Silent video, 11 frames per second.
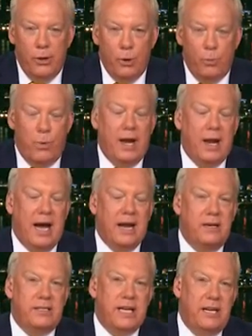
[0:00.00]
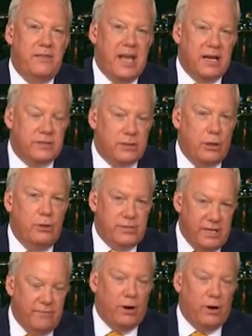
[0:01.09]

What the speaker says: Well, I can tell you the exclusive